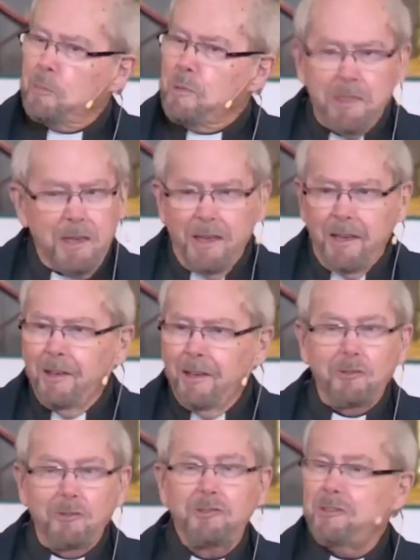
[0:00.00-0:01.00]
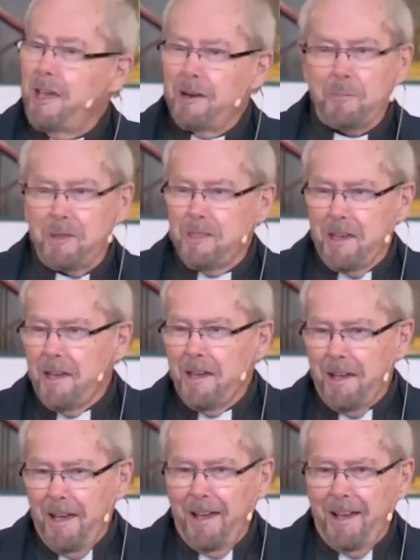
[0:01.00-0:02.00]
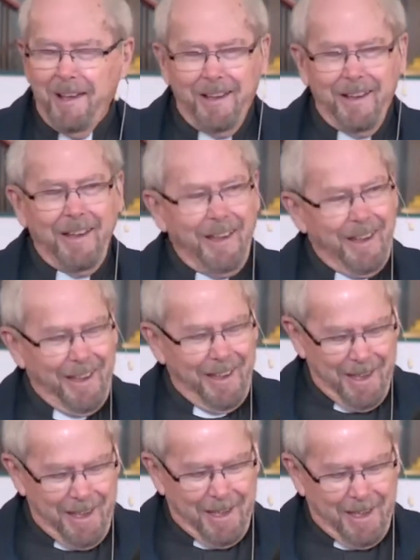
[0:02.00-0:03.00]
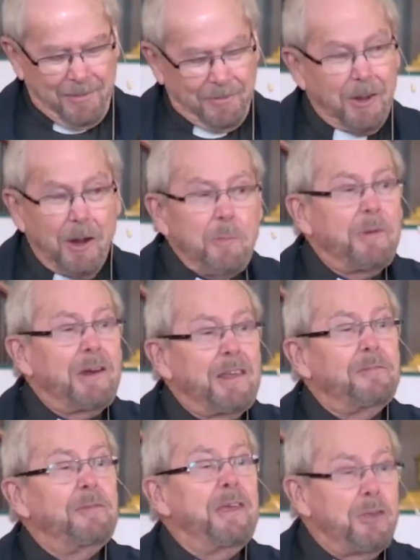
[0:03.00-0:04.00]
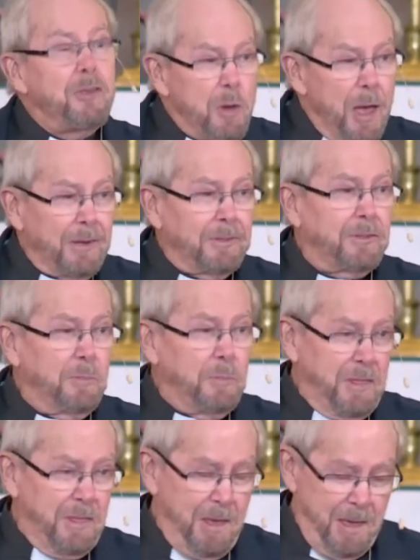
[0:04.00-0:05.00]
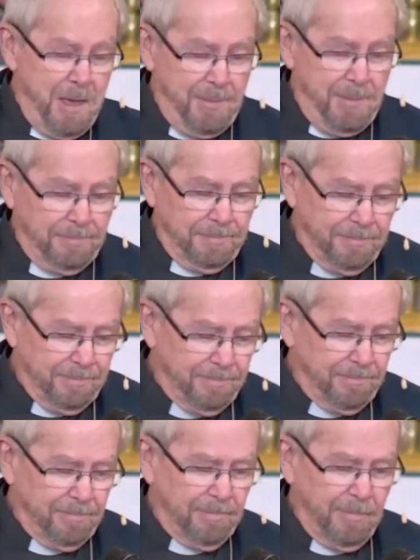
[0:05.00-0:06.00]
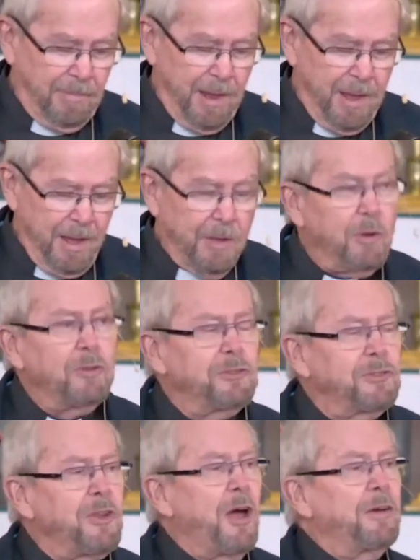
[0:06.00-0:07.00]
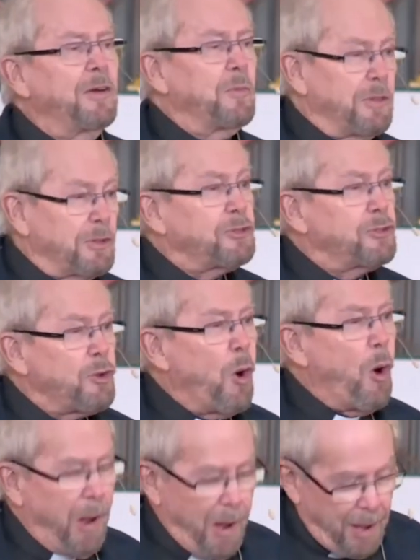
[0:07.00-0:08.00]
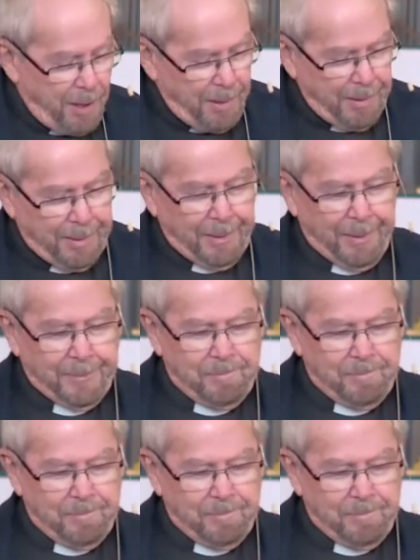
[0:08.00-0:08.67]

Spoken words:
you had to be there. You just had to be there. If you don't believe me, you had to be there. It all started with a stalker,